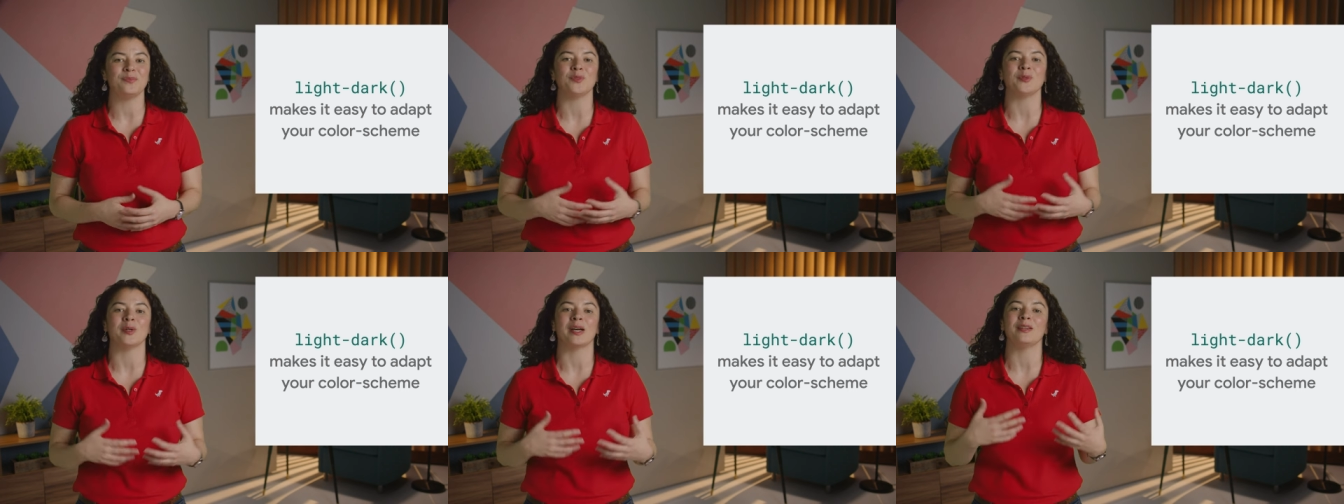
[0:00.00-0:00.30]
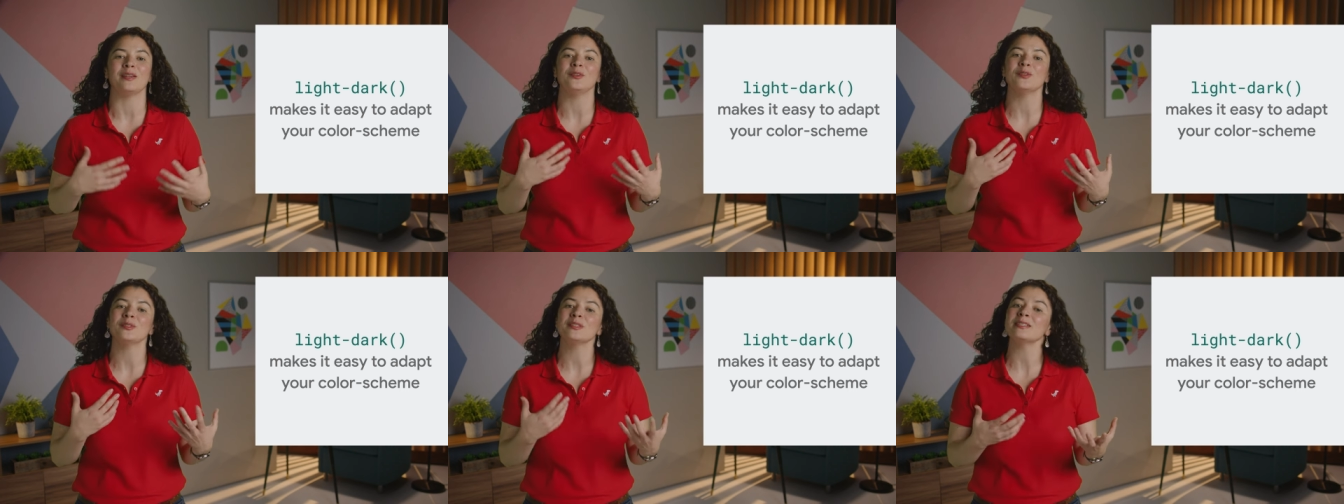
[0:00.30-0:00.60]
to a
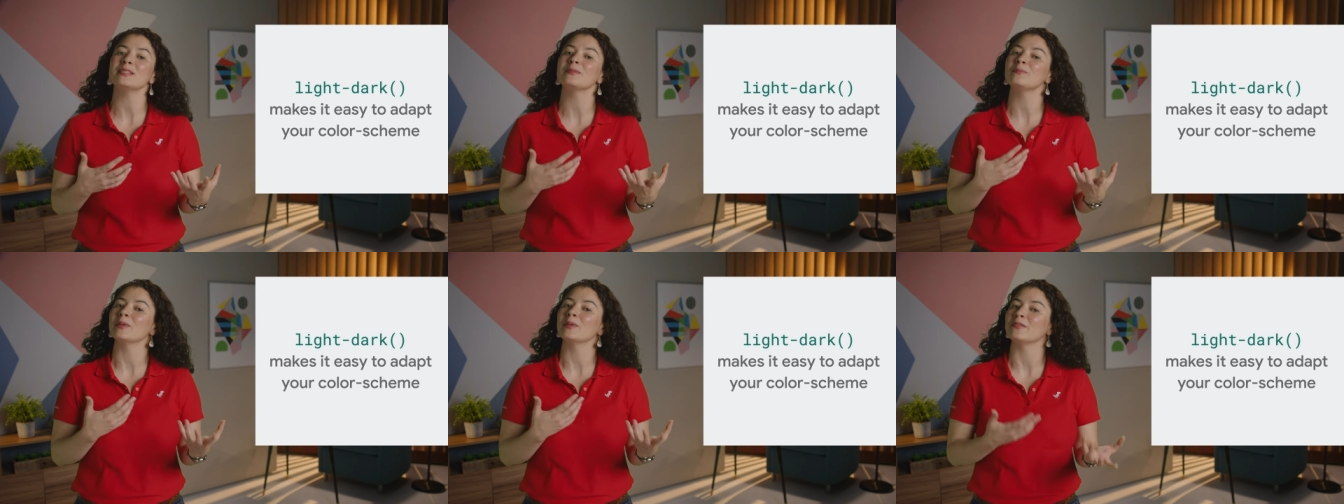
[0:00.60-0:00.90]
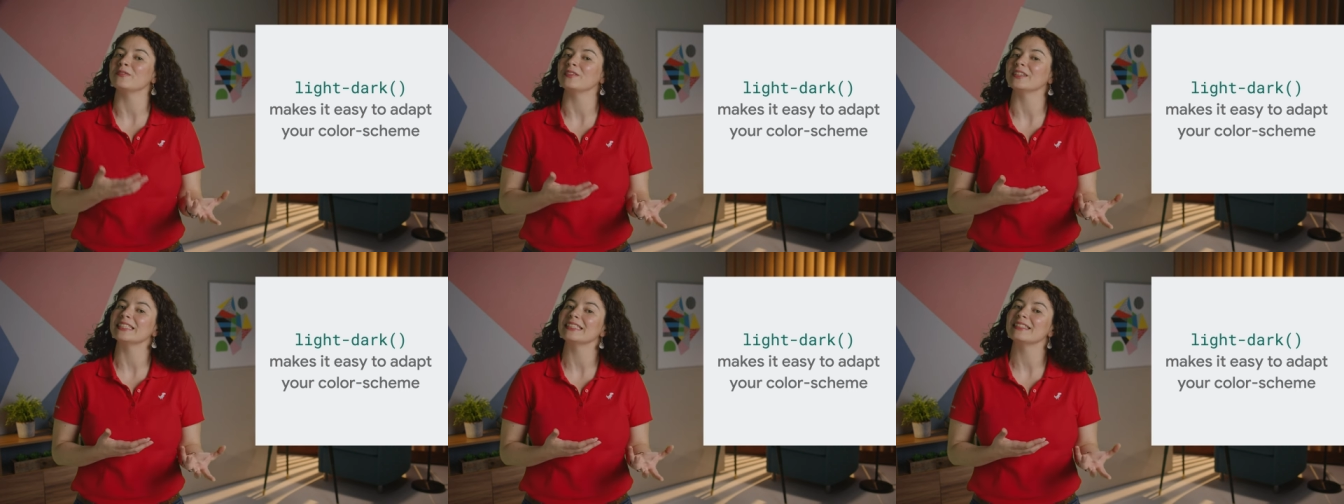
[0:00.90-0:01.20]
user's
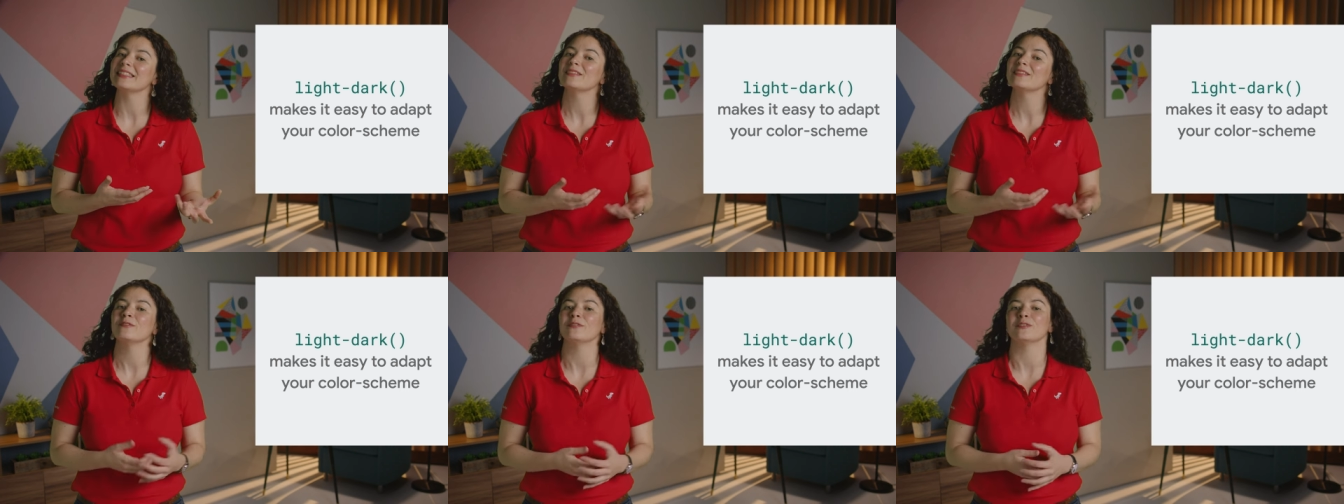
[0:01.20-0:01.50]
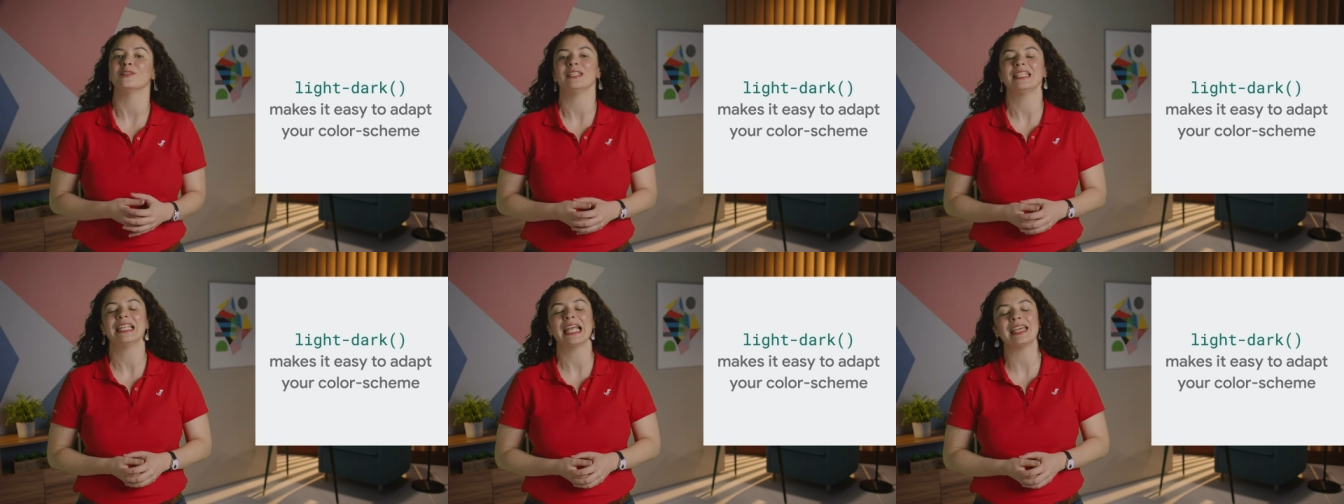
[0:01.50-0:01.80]
preference
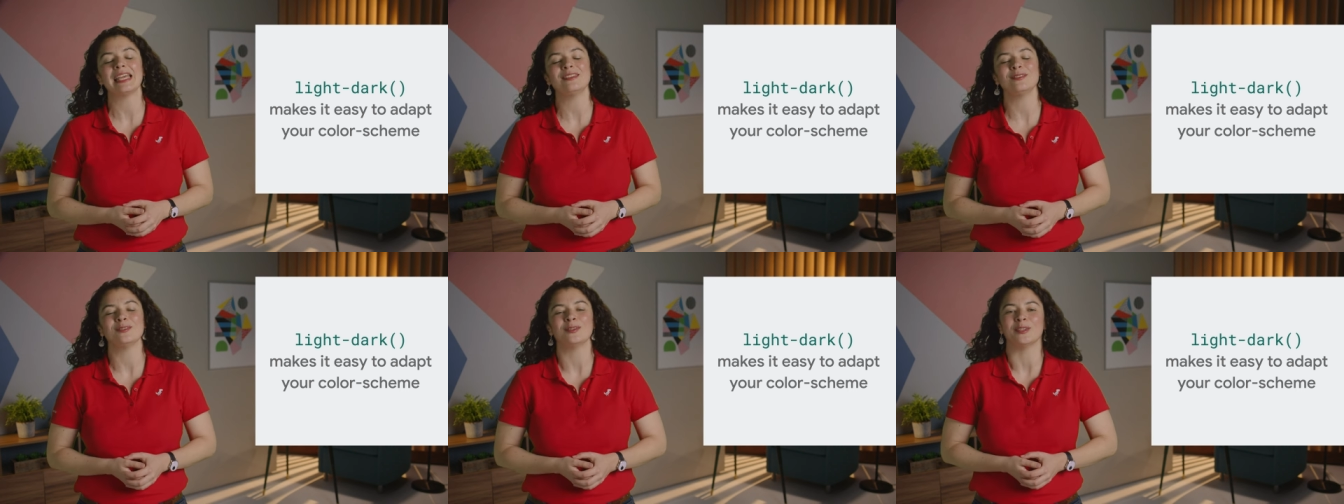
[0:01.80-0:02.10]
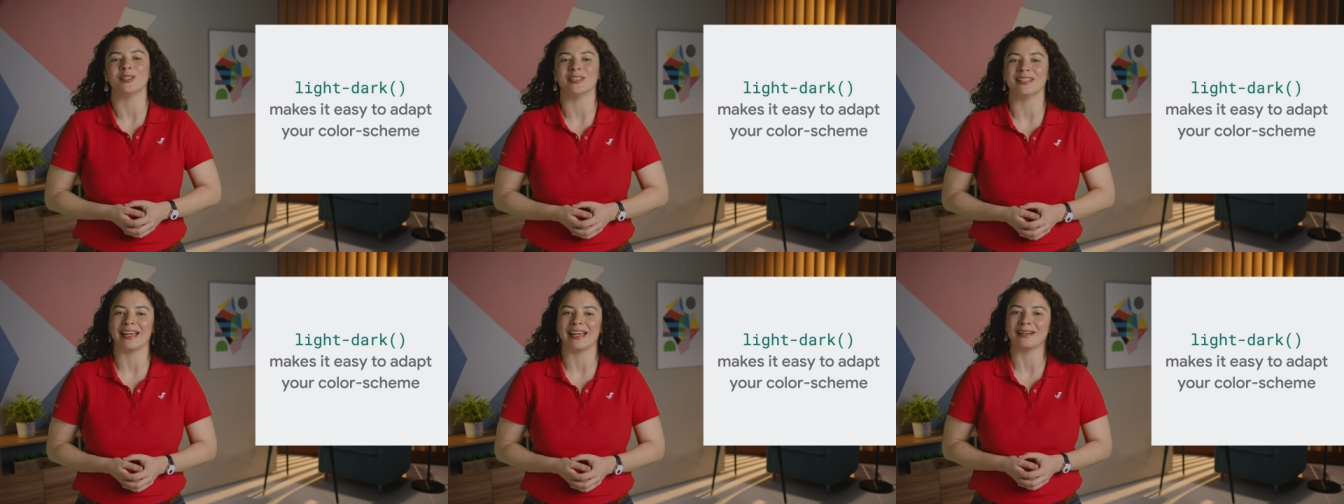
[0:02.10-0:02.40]
for light
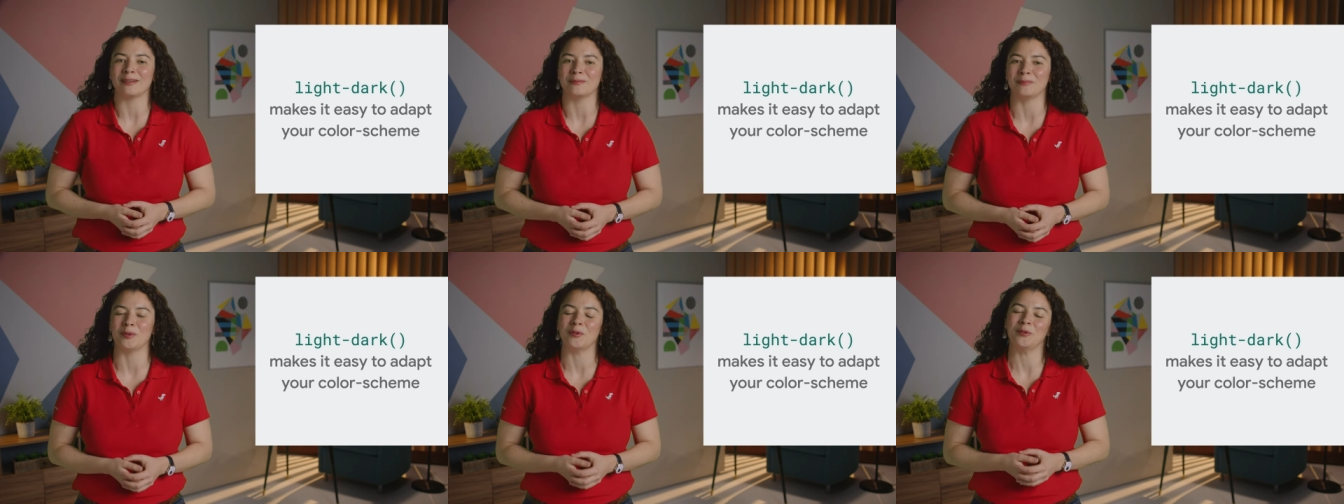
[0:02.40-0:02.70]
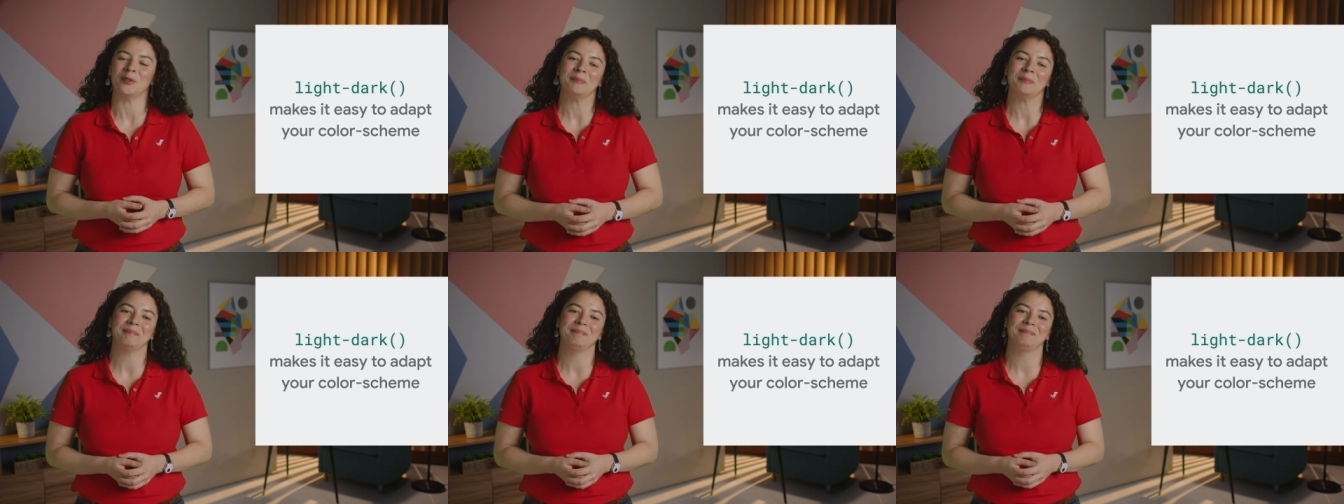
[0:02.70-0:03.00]
or dark mode.